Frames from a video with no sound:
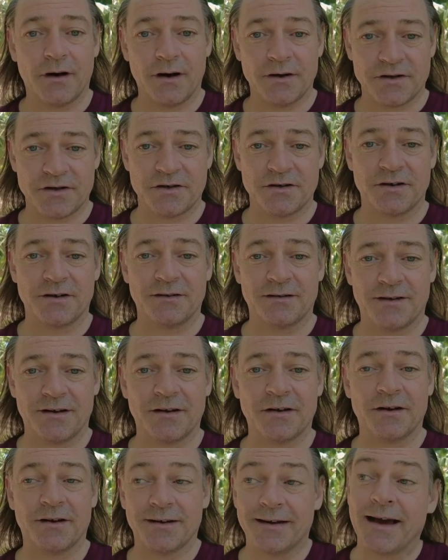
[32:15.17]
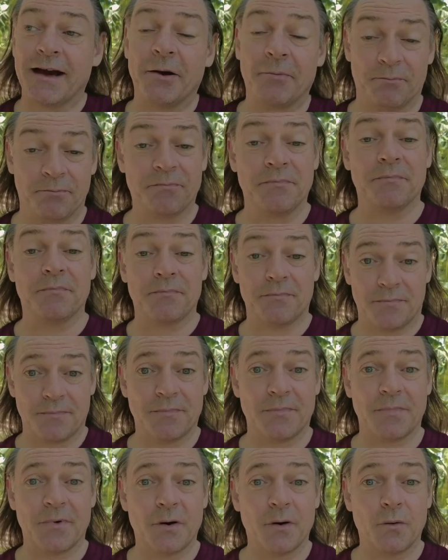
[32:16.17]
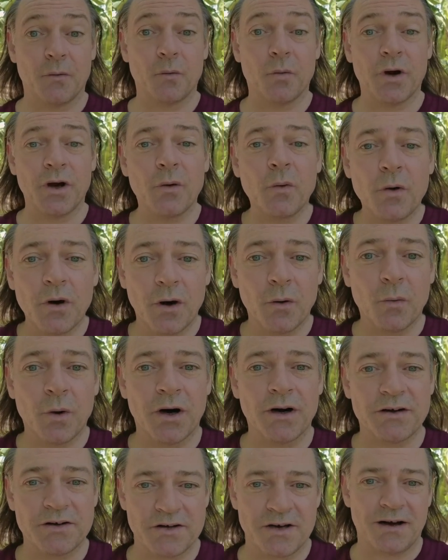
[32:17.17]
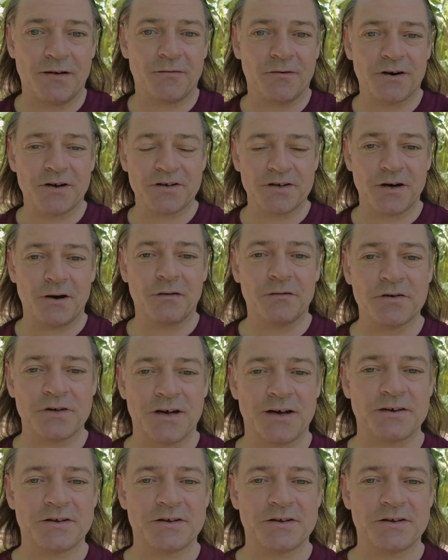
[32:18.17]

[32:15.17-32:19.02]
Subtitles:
I just think that, like, yeah, we all got to work this out for ourselves.